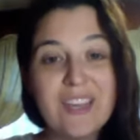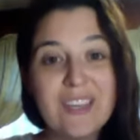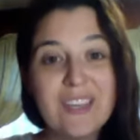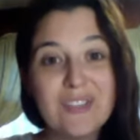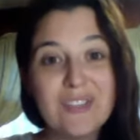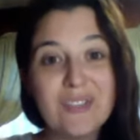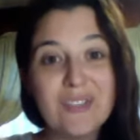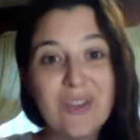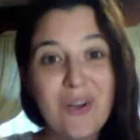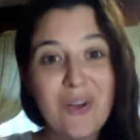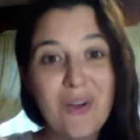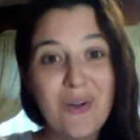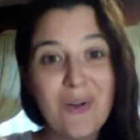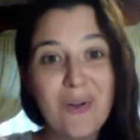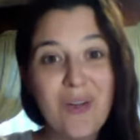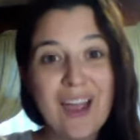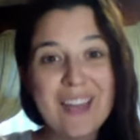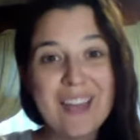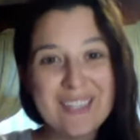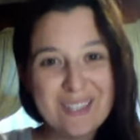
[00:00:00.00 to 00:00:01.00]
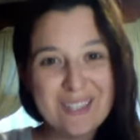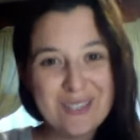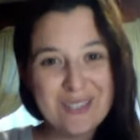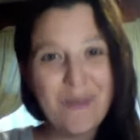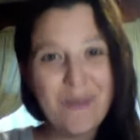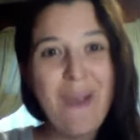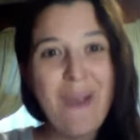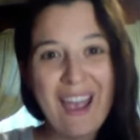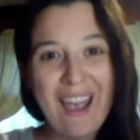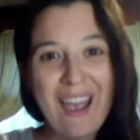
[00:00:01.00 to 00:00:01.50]
So I do
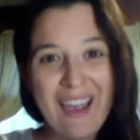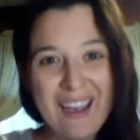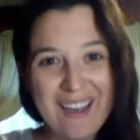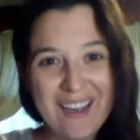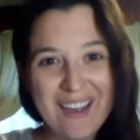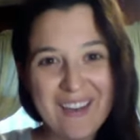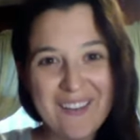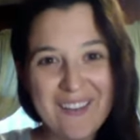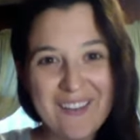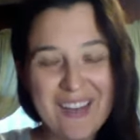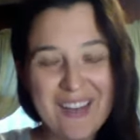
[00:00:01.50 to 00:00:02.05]
have